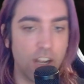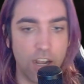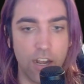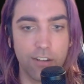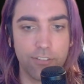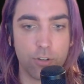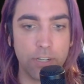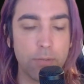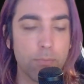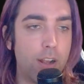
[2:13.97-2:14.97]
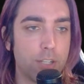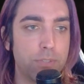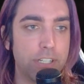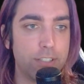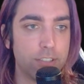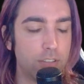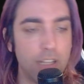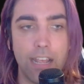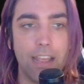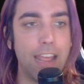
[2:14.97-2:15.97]
of green box material.
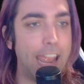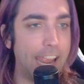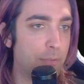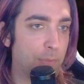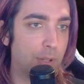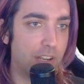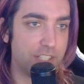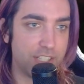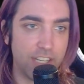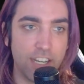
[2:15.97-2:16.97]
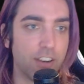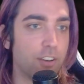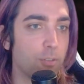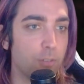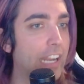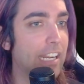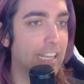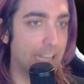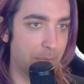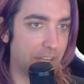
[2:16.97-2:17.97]
A+, great
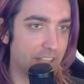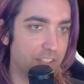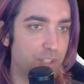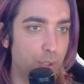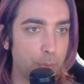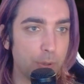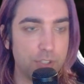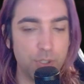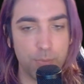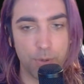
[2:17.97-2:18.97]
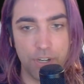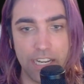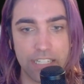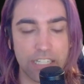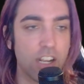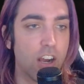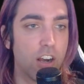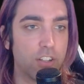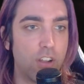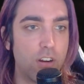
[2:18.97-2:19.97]
gimmick. Super, super neat.
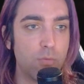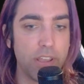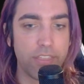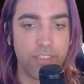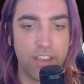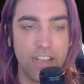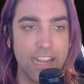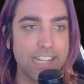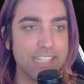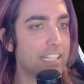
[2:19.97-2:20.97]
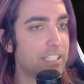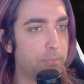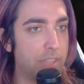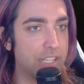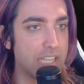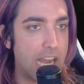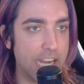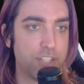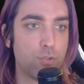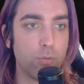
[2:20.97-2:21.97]
Along with, it sets up this
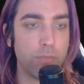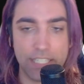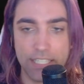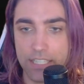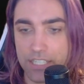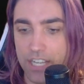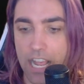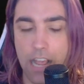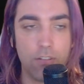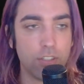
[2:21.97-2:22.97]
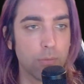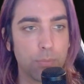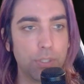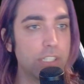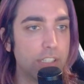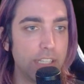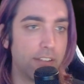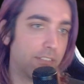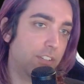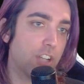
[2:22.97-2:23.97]
ice storm that's hit this town,
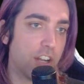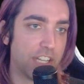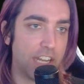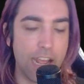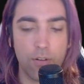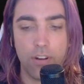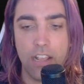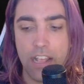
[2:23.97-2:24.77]
completely knocked it out.